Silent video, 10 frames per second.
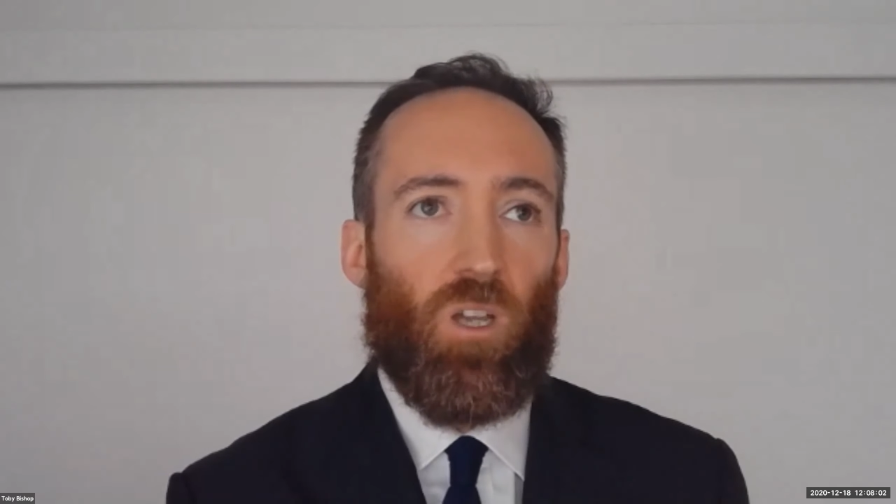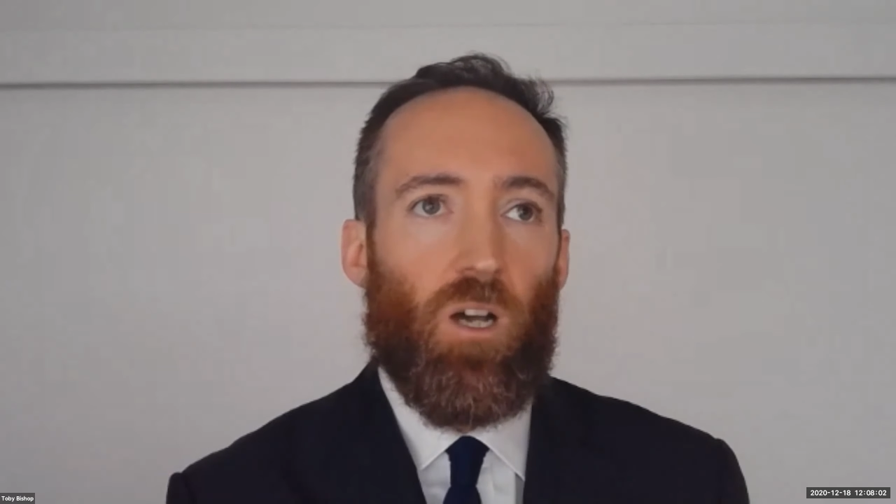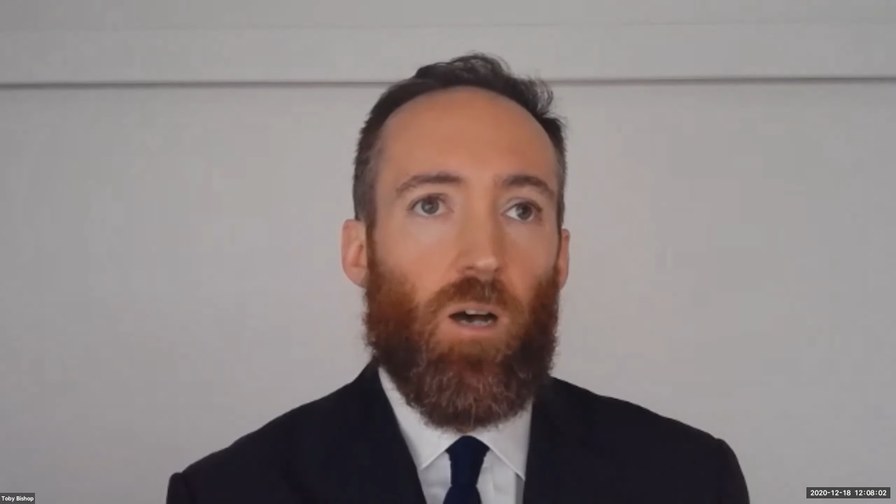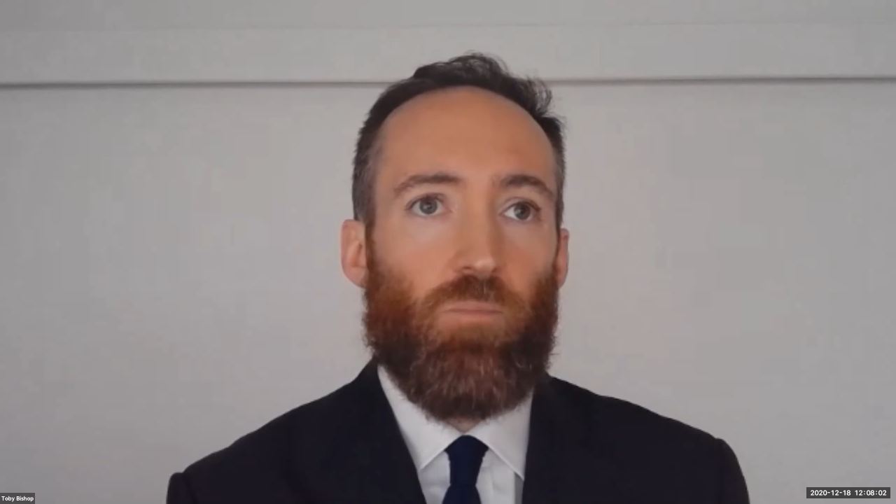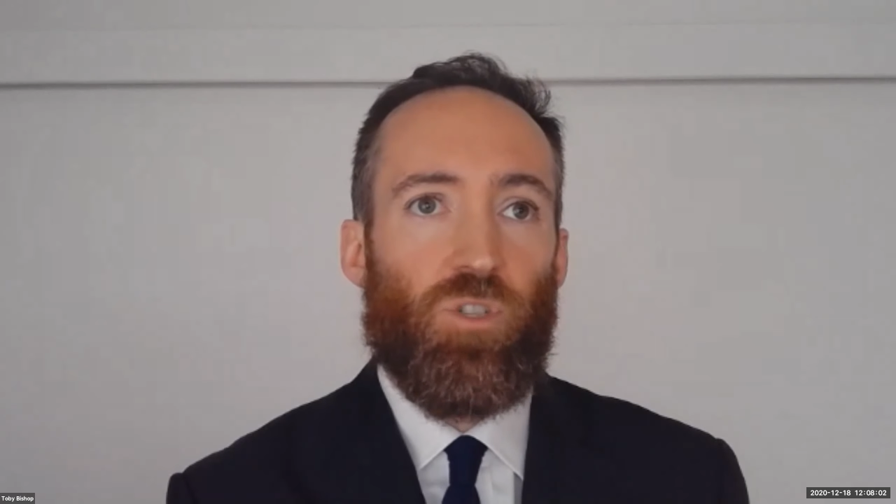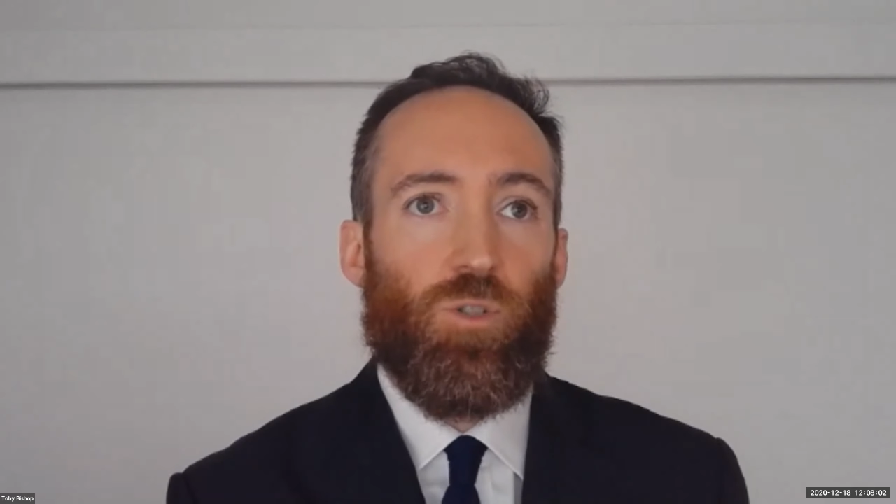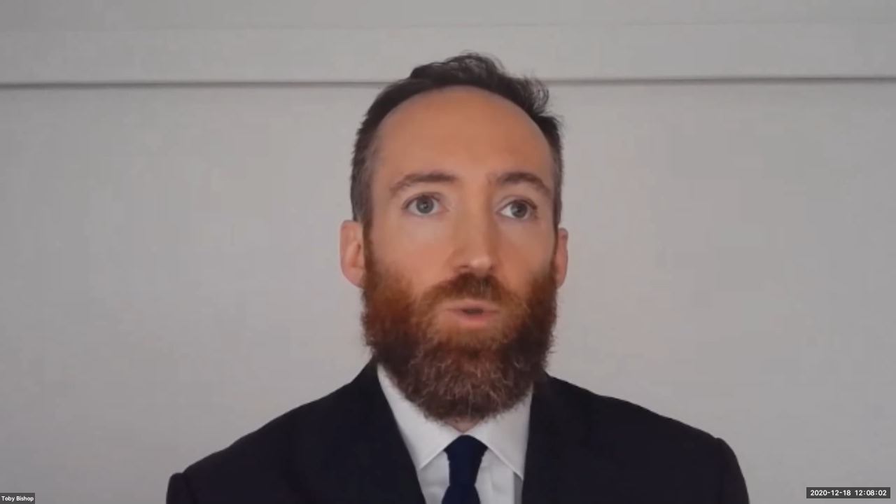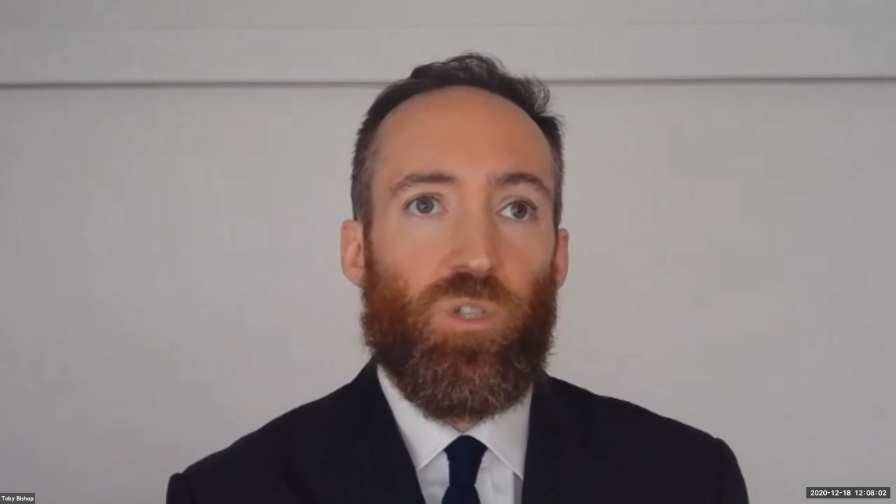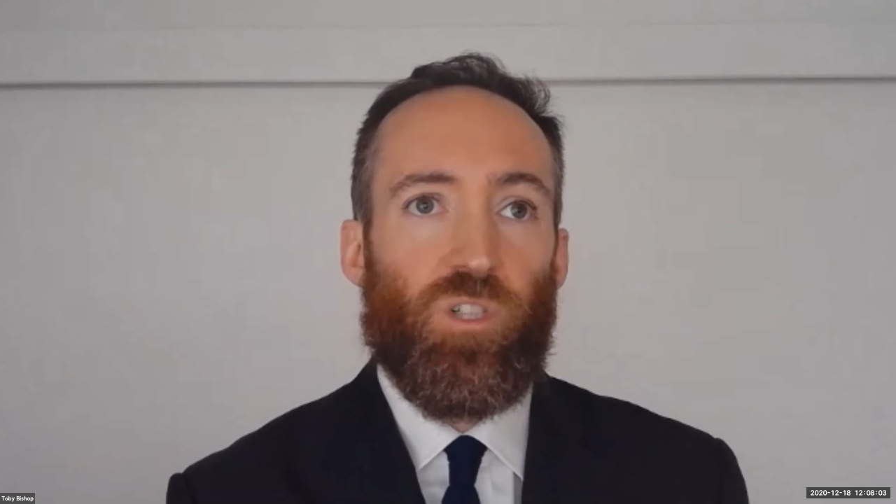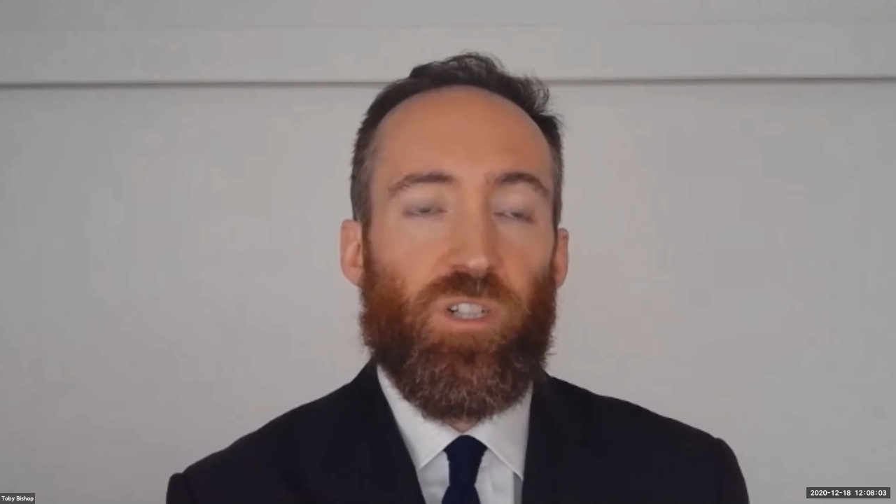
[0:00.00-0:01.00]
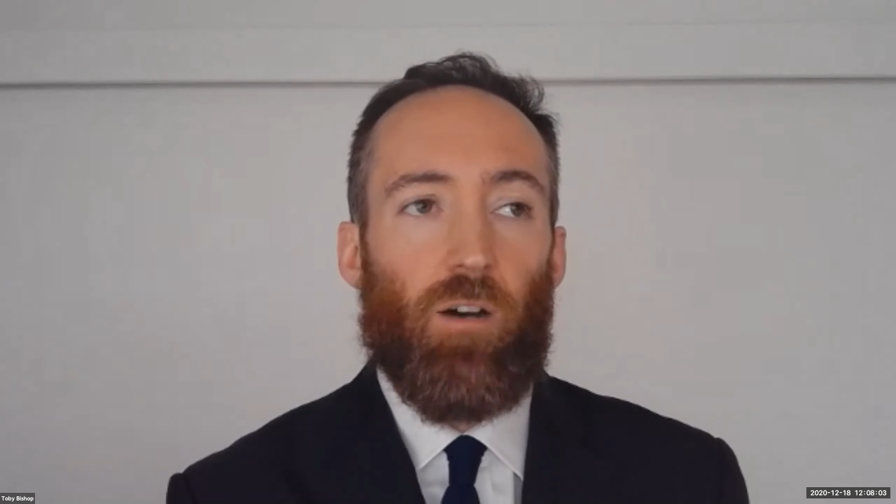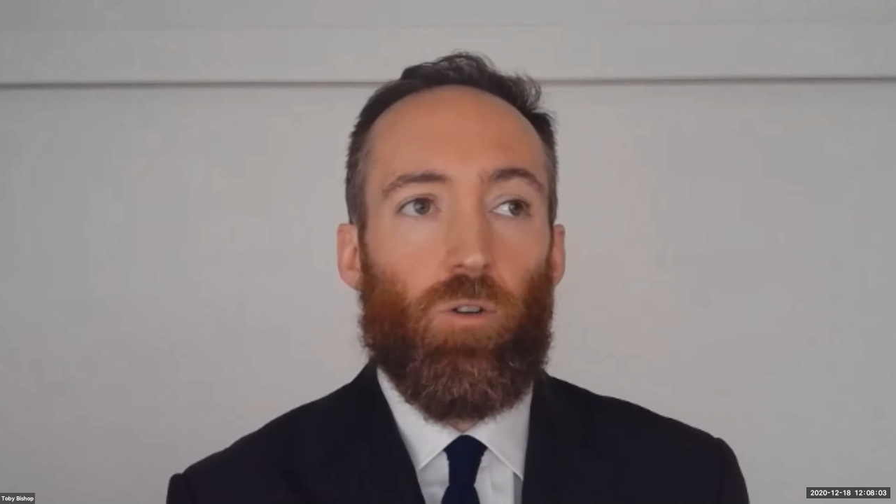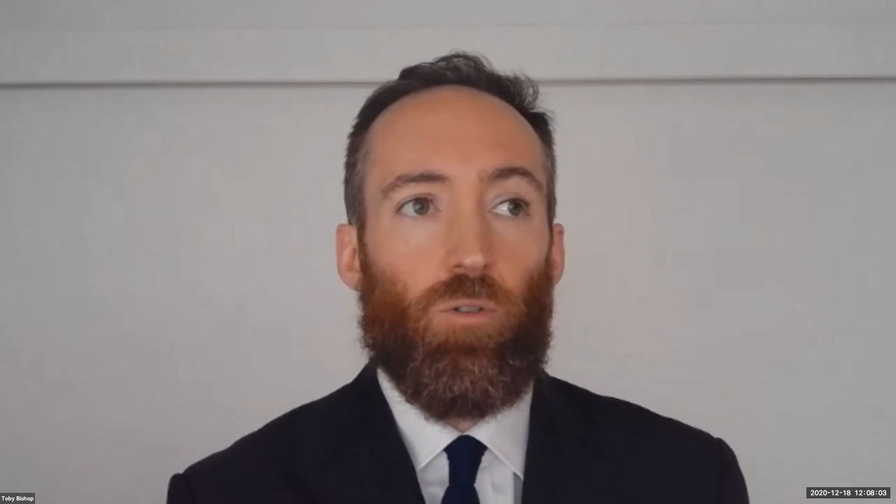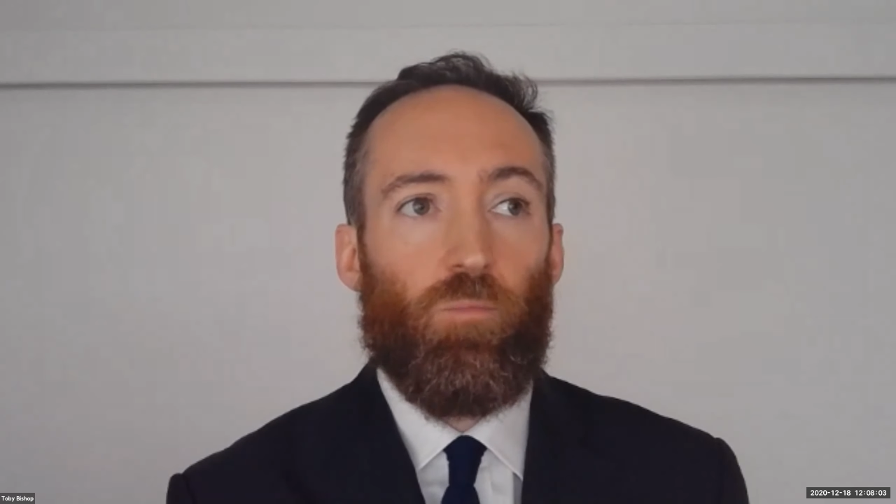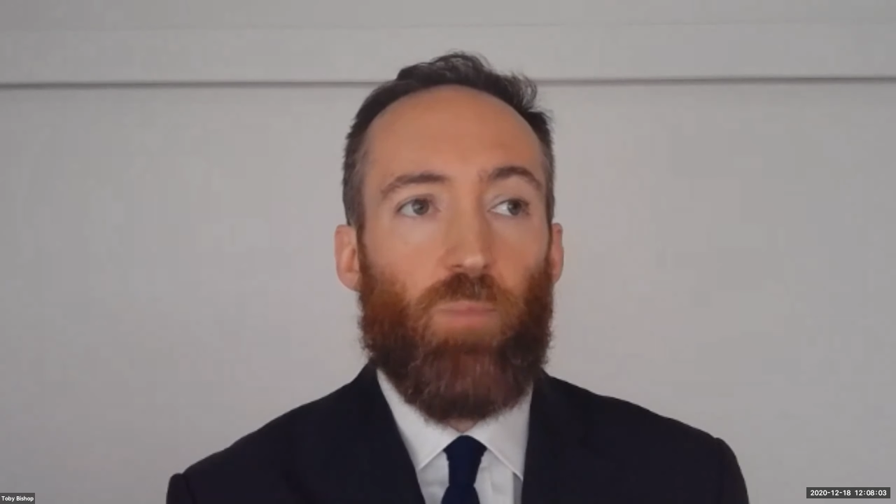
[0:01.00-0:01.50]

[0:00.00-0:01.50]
um, to sell